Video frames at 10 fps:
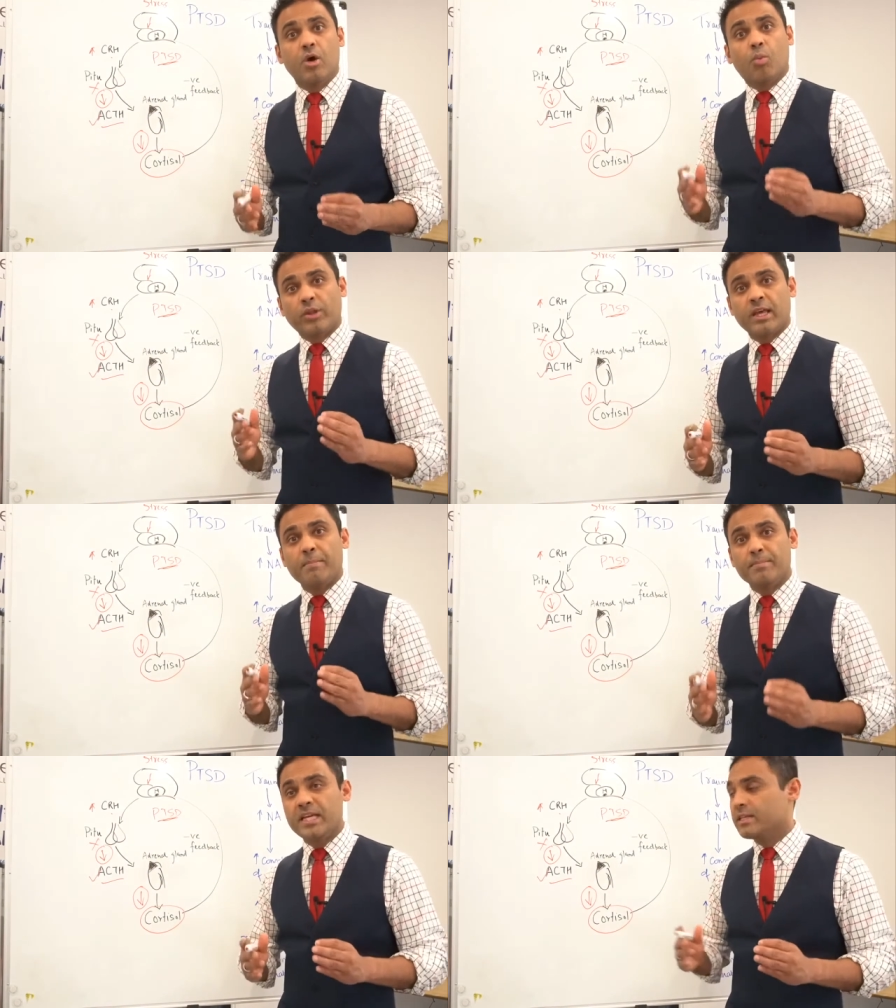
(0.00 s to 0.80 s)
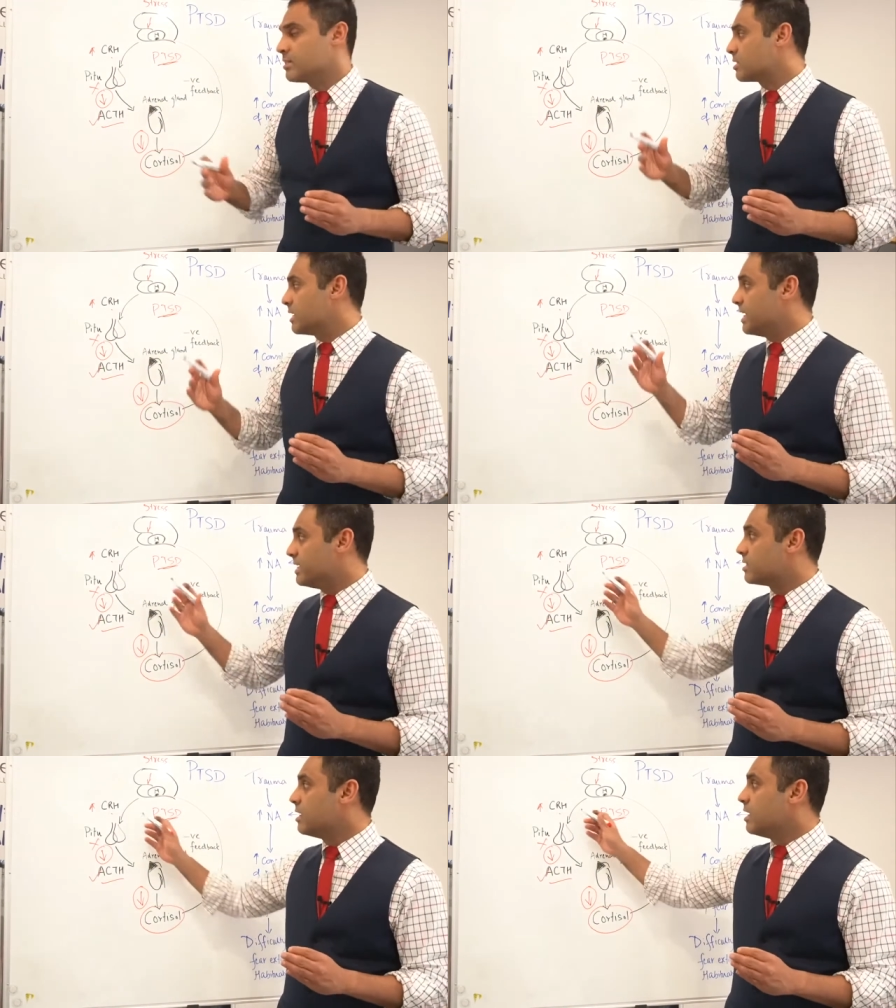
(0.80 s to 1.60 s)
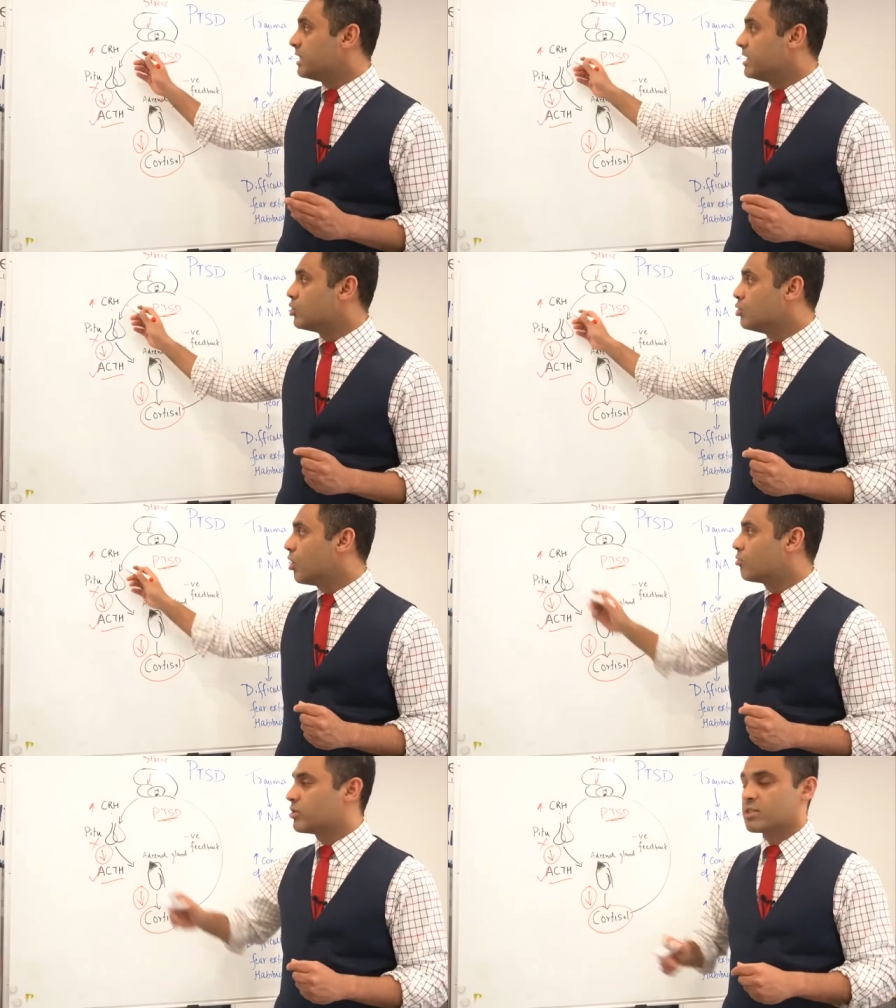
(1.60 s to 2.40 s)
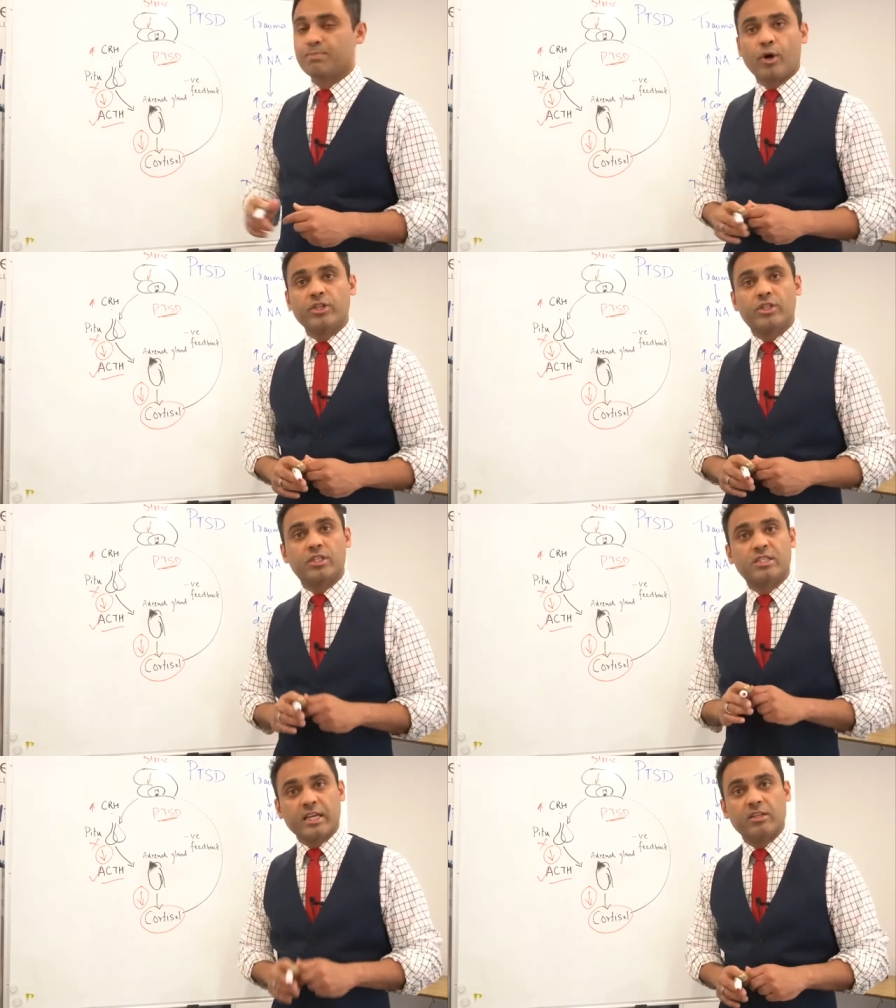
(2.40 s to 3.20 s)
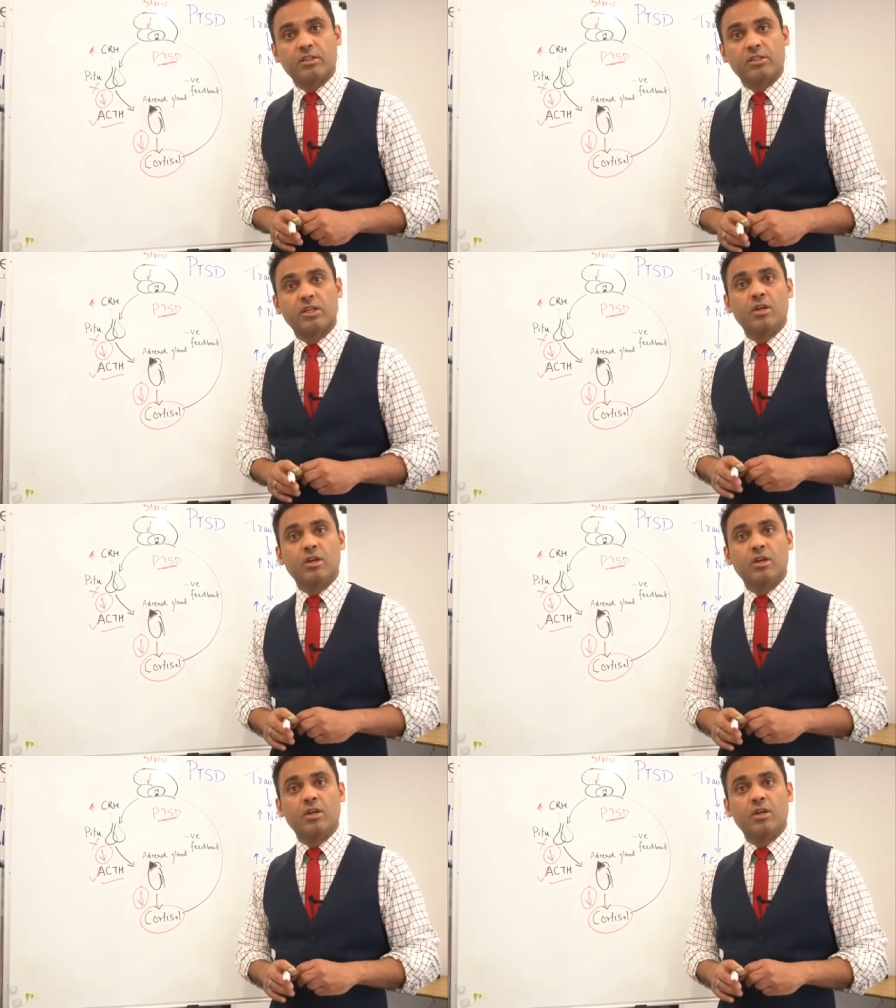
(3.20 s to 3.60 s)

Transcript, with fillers: What that means is they do not respond to signals